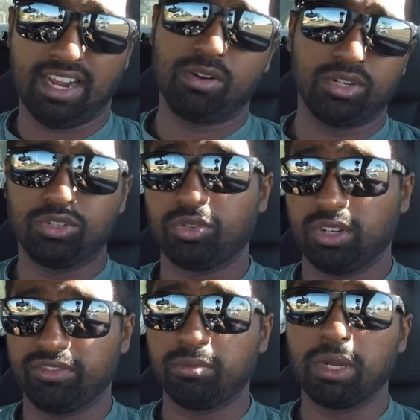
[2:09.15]
I would have
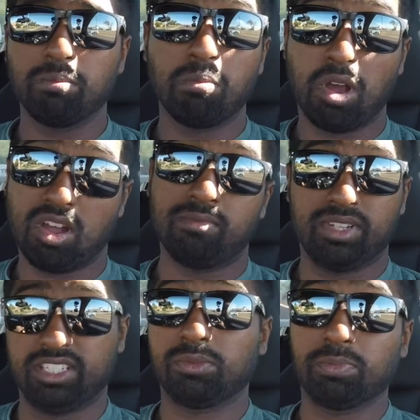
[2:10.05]
driven my mom,
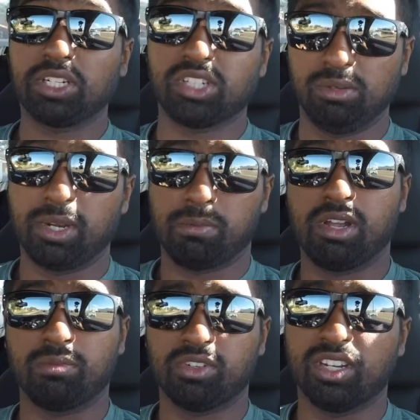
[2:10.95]
especially my
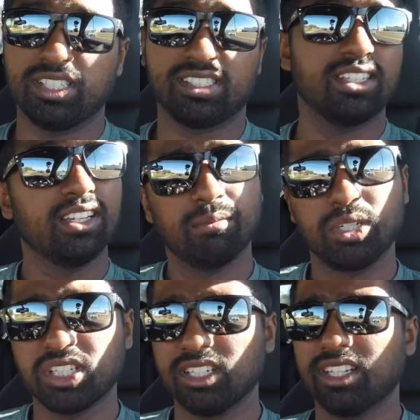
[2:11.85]
mom, crazy.
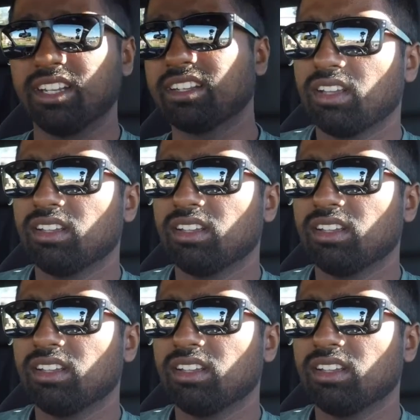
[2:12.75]
But she didn't.